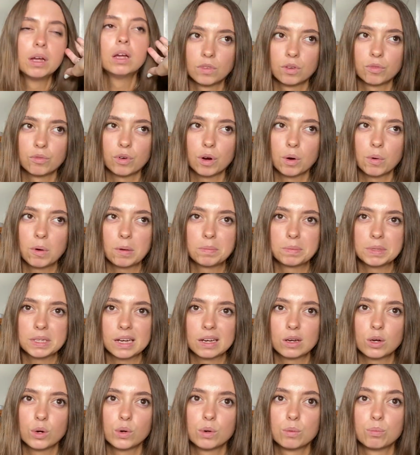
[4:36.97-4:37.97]
for a website
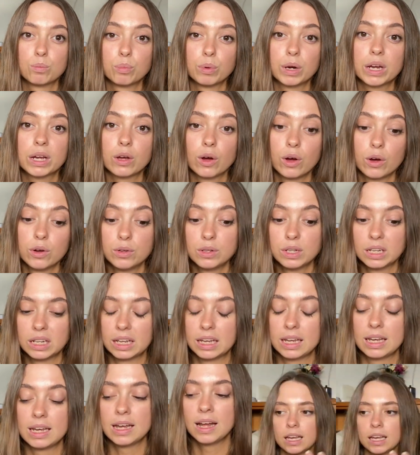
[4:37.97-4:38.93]
called Brick Only.